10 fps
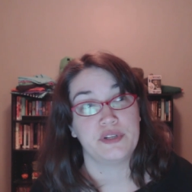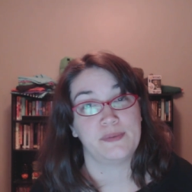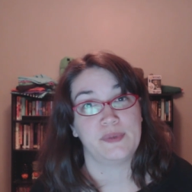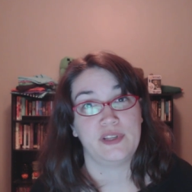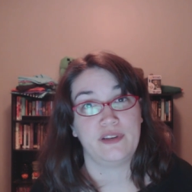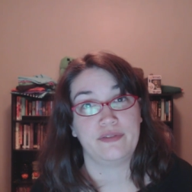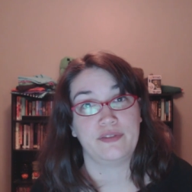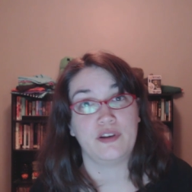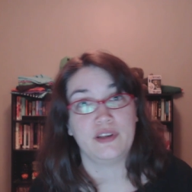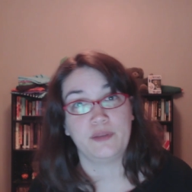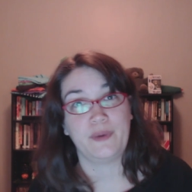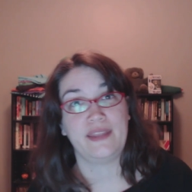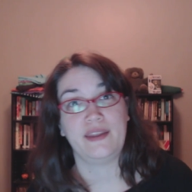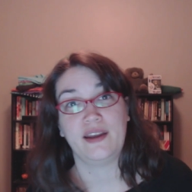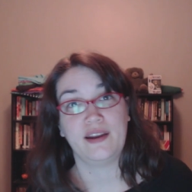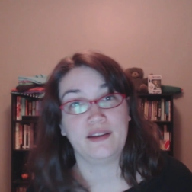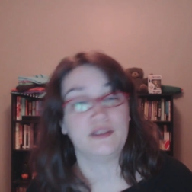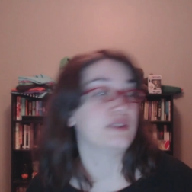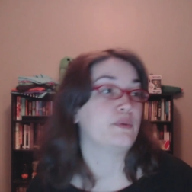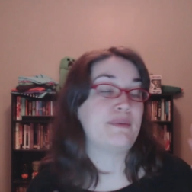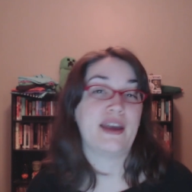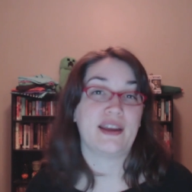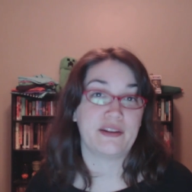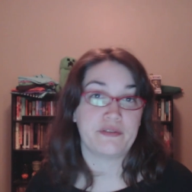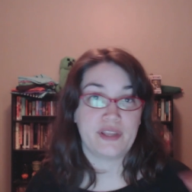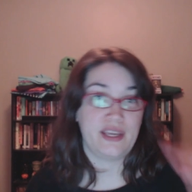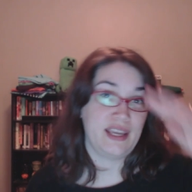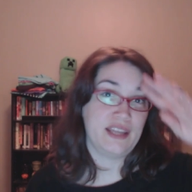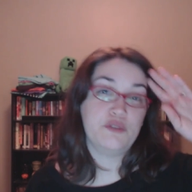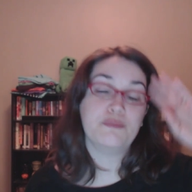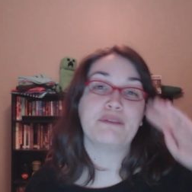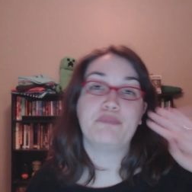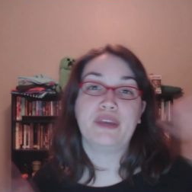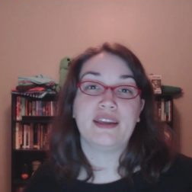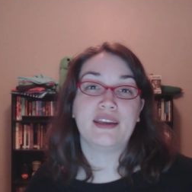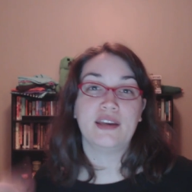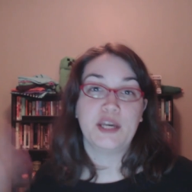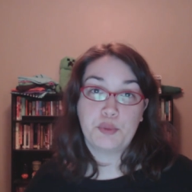record some stuff on the way there and on the way back and everything and do my big